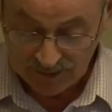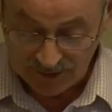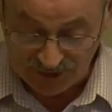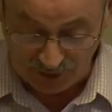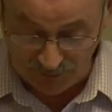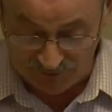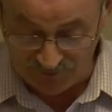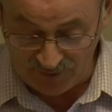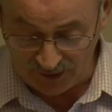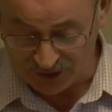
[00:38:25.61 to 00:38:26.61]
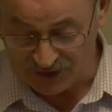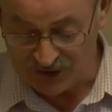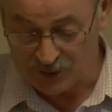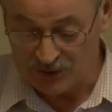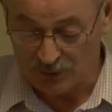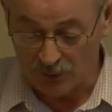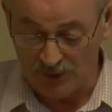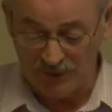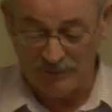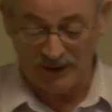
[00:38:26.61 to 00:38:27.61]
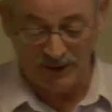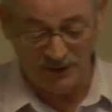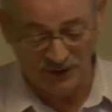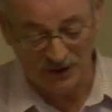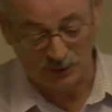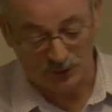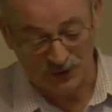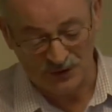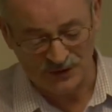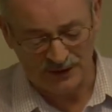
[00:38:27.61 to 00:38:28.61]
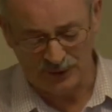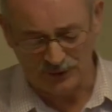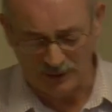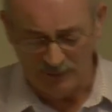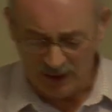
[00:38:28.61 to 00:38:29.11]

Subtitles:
And some of the Pharisees which were with him heard these words and said unto him,